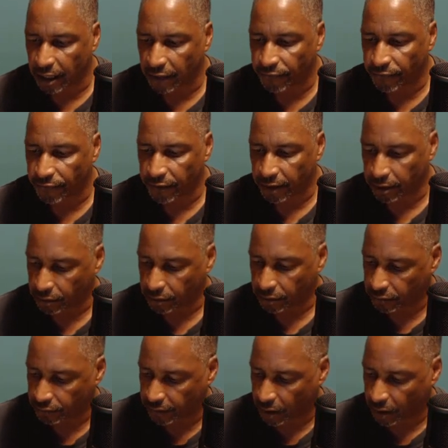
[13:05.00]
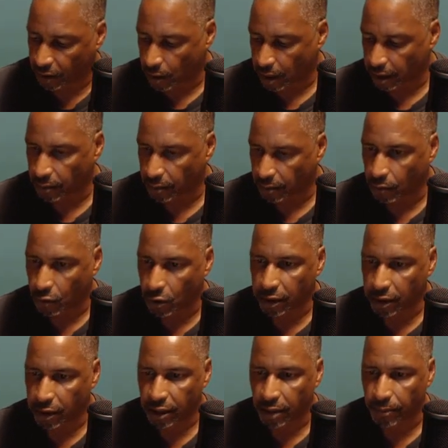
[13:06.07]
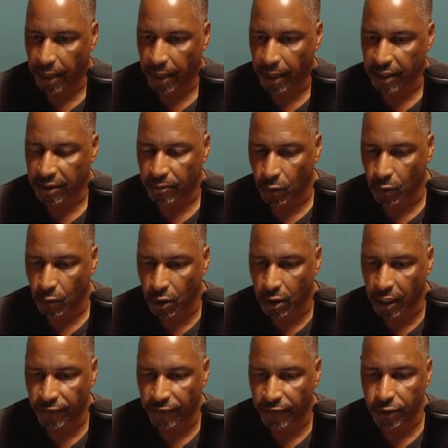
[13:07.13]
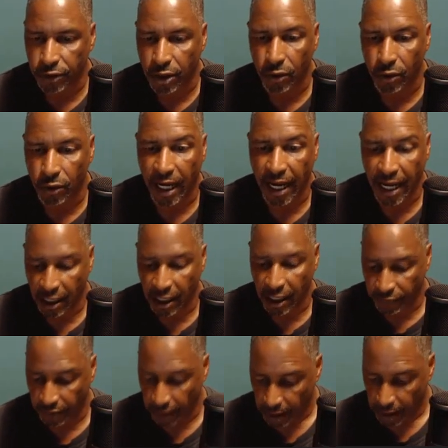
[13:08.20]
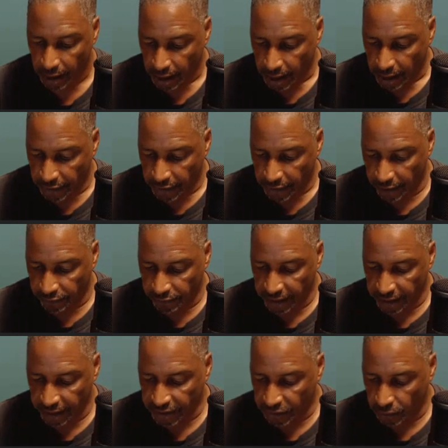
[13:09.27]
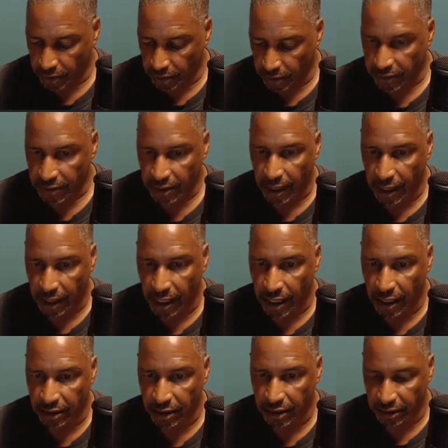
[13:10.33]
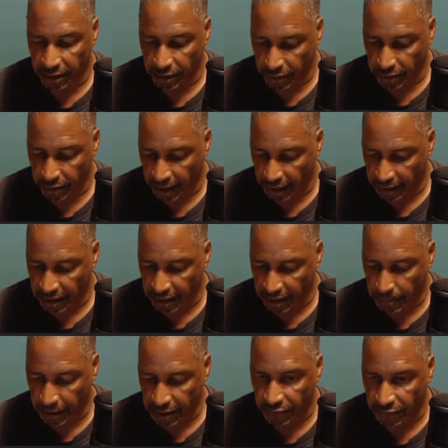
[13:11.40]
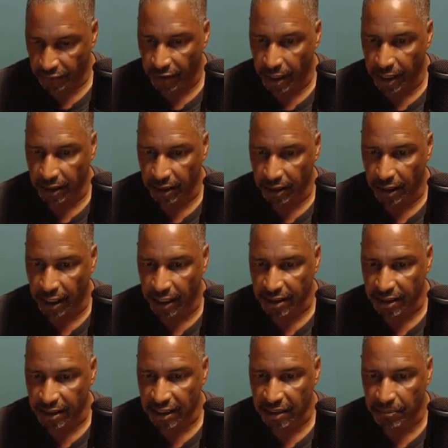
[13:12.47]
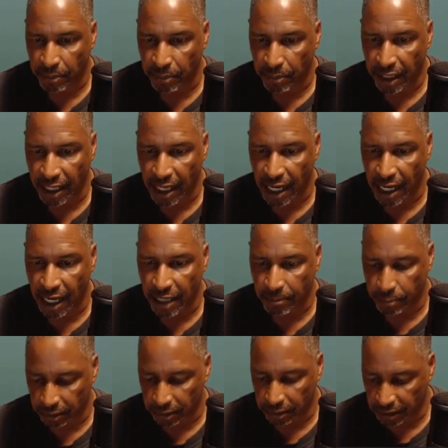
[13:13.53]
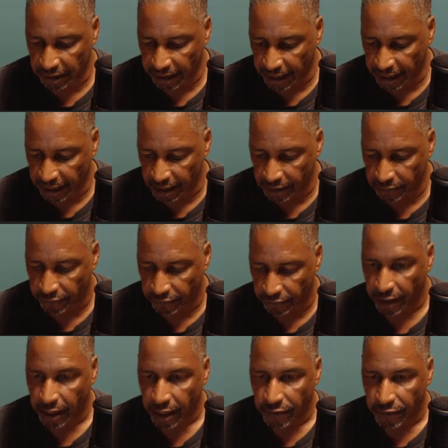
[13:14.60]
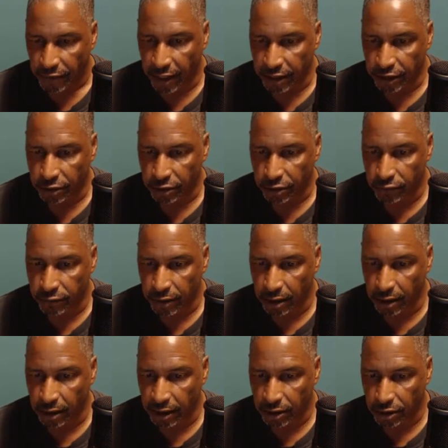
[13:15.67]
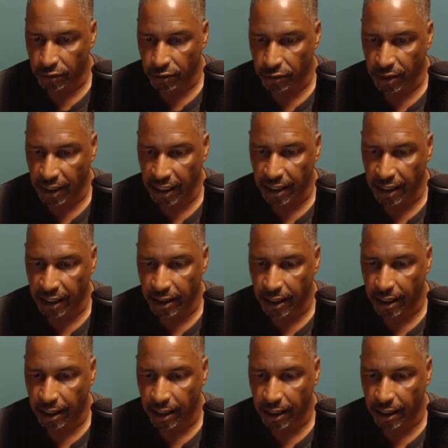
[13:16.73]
If you require more, you can pass more. If you don't have that resource, you can specify less. But I believe that you really do need